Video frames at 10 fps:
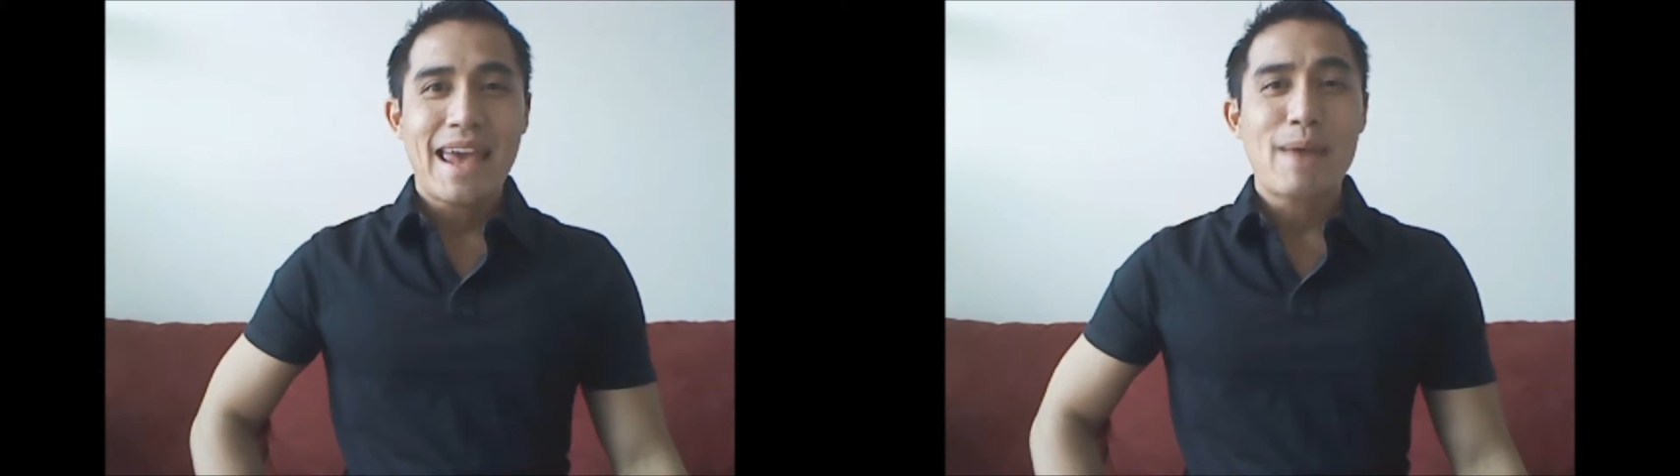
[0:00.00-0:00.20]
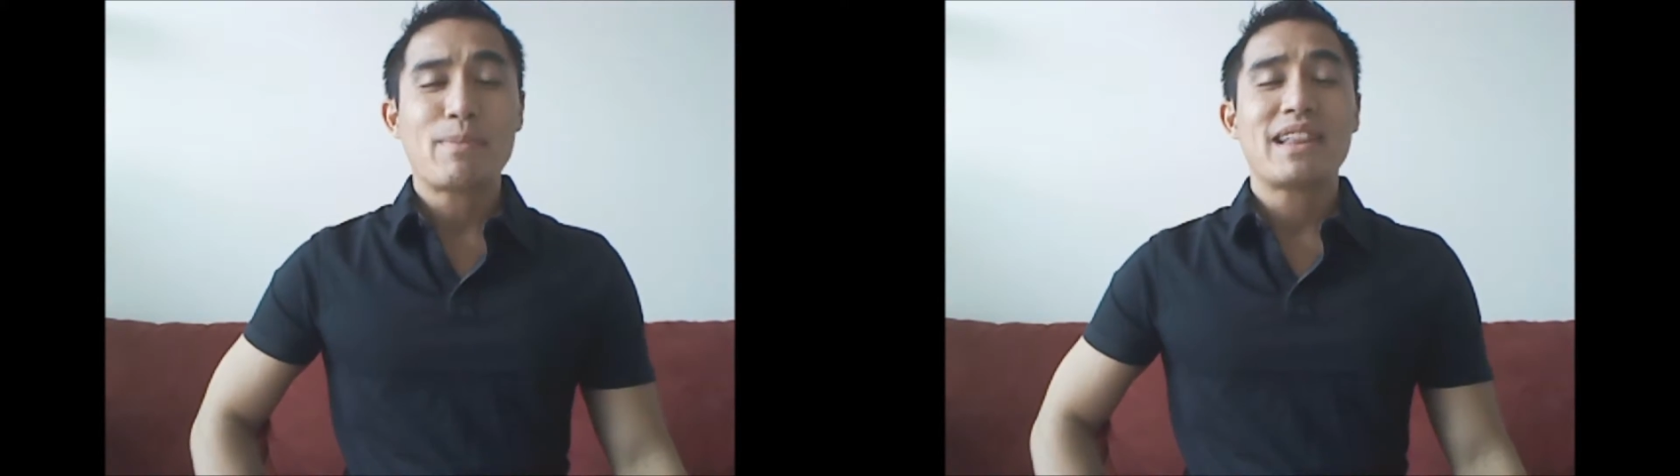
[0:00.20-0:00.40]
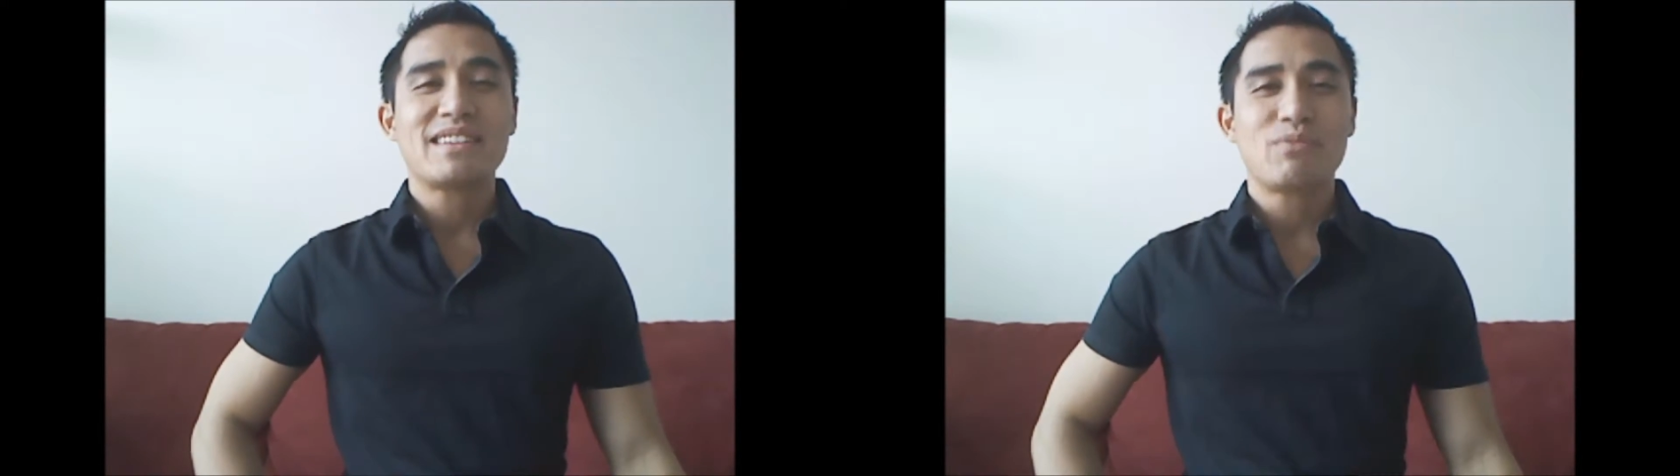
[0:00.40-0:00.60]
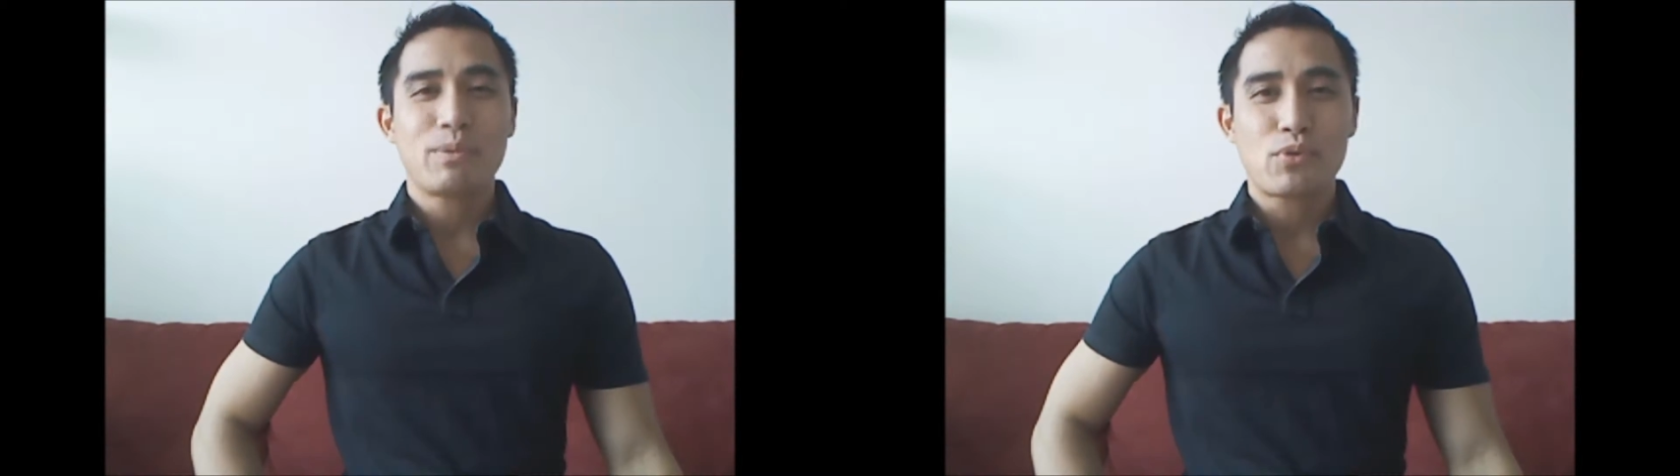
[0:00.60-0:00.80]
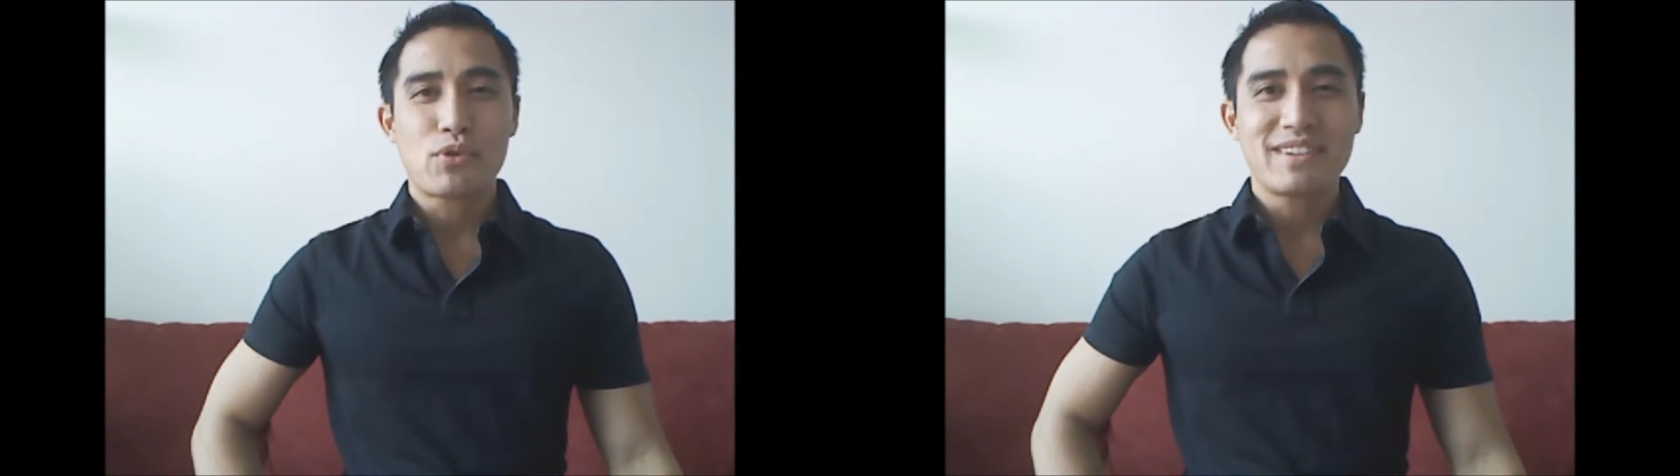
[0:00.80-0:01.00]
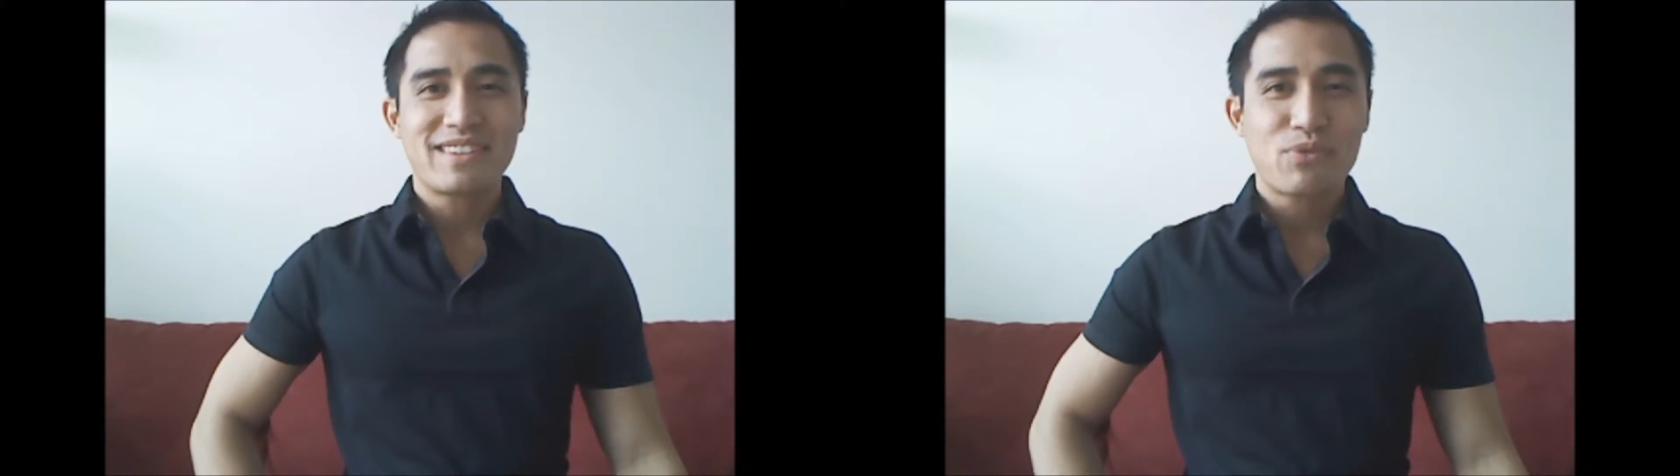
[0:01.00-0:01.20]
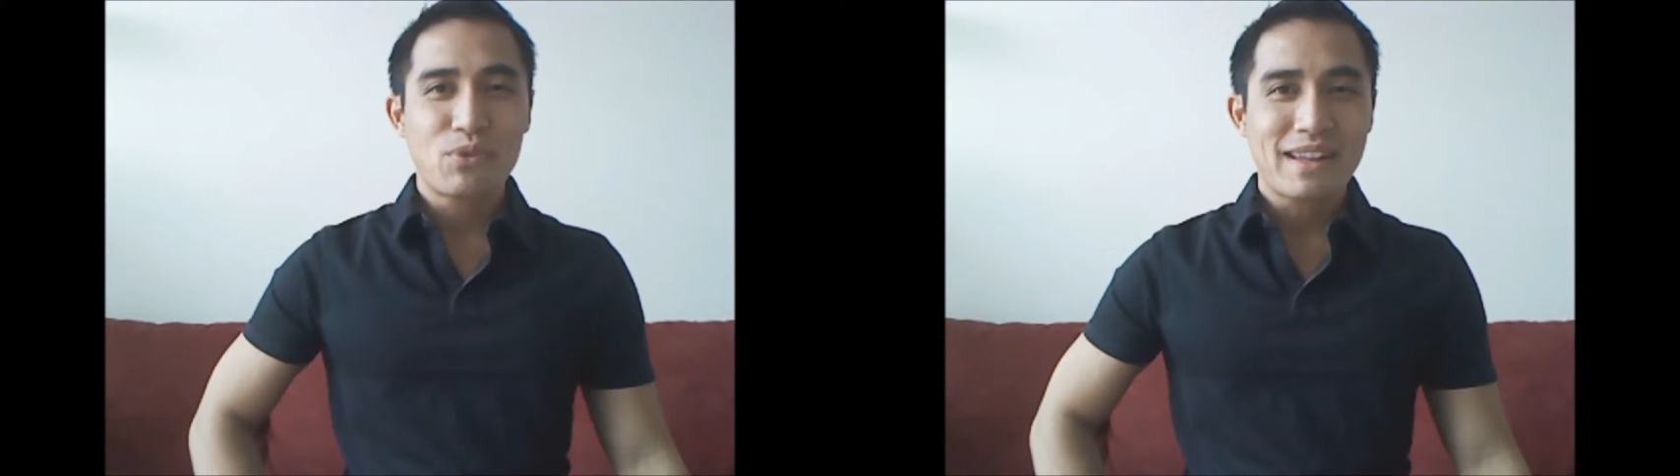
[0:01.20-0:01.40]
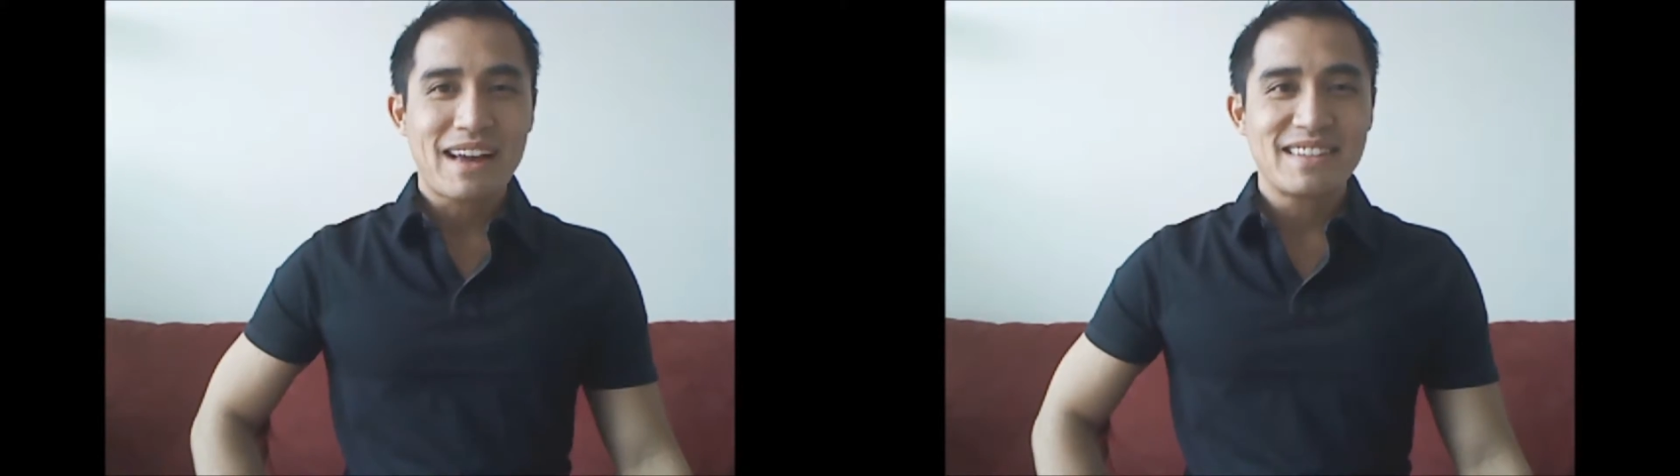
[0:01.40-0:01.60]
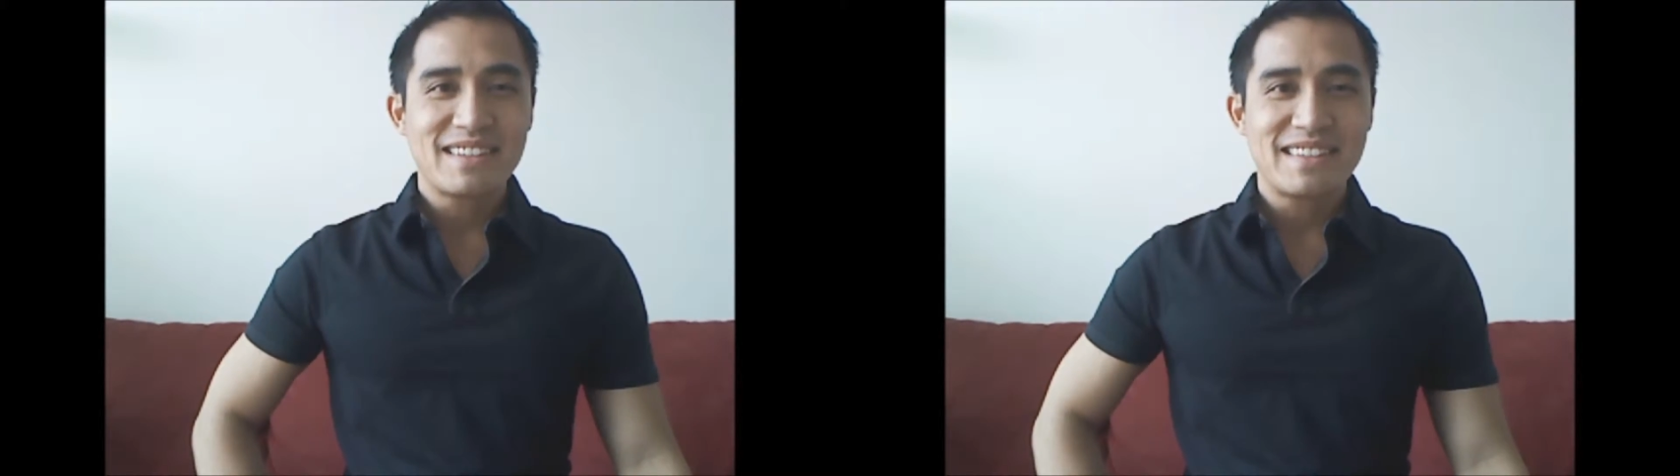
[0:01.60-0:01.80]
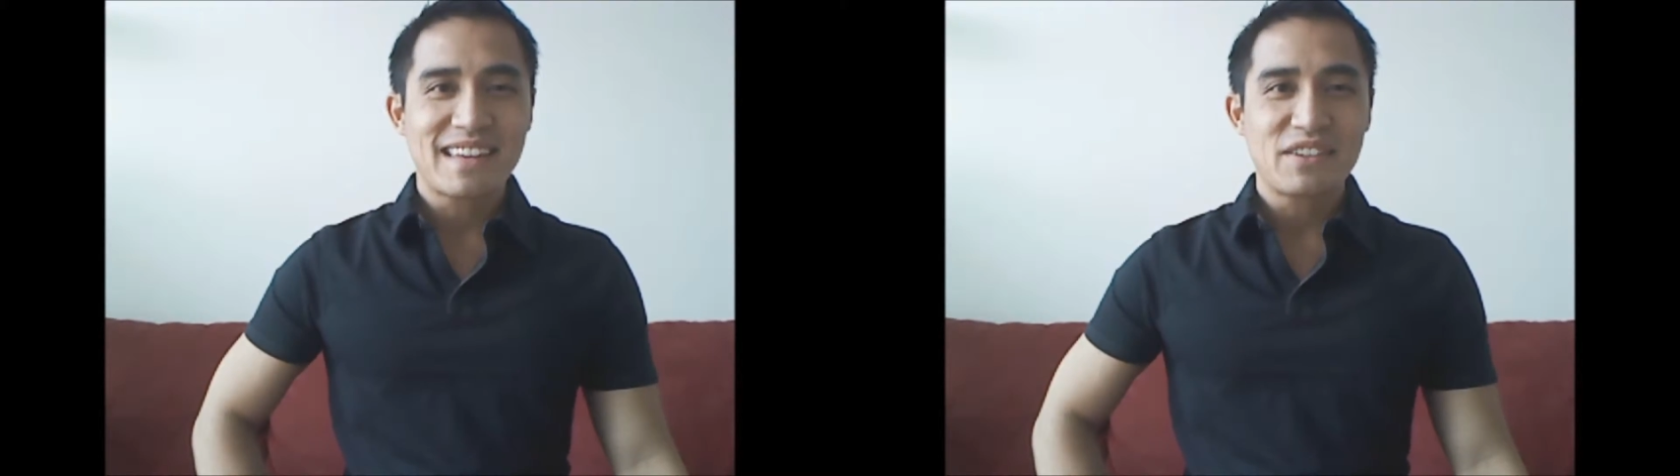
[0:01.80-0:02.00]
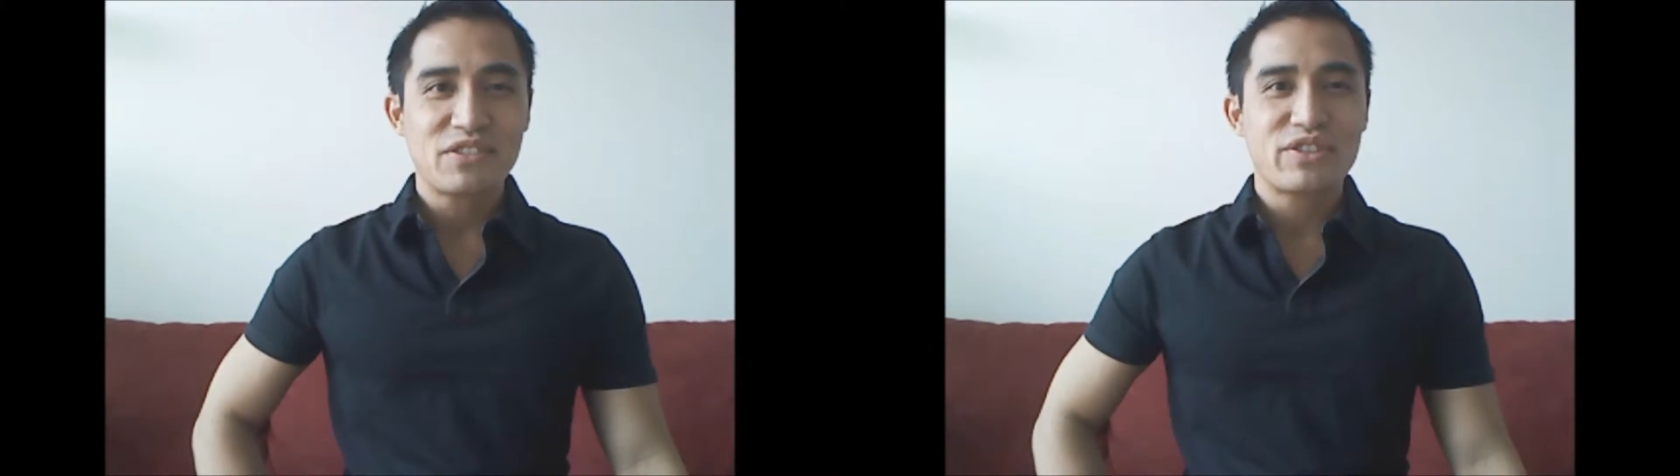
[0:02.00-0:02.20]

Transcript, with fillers: M L S reported three thousand sales